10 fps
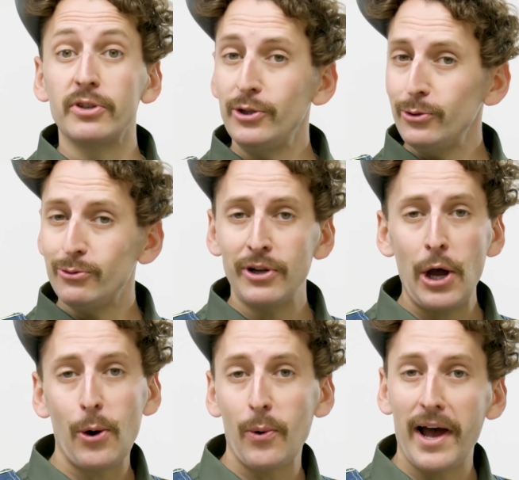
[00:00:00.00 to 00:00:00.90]
you
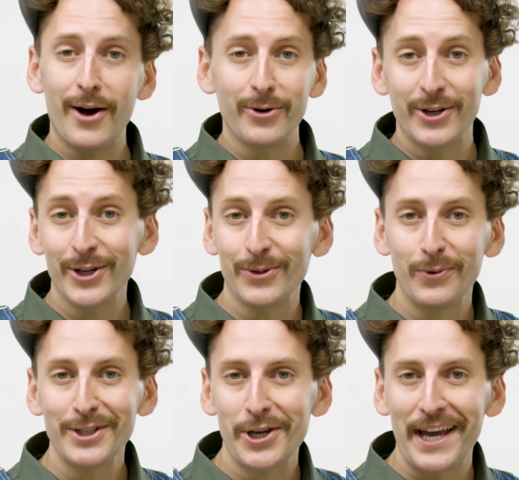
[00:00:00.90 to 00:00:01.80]
know how good
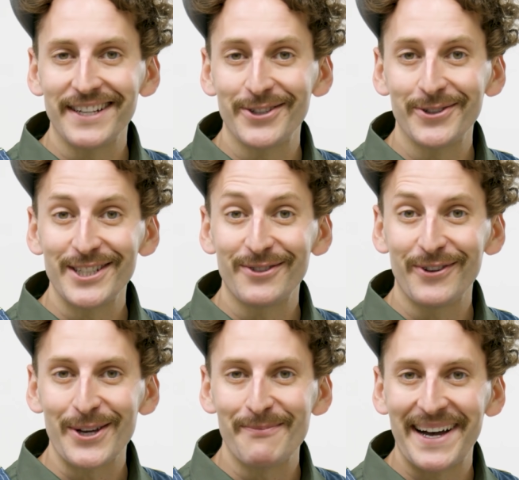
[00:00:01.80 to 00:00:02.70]
witch hazel is for
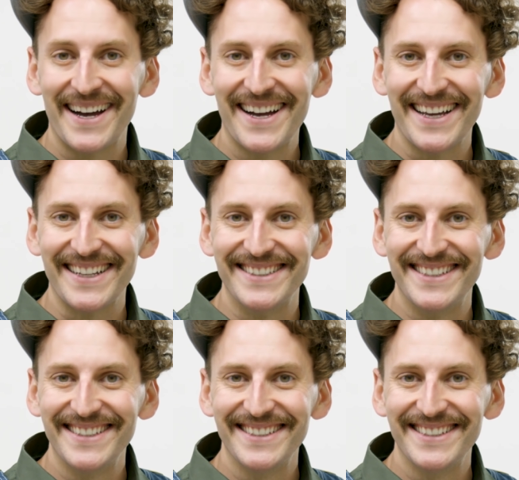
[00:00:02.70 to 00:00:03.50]
your behind.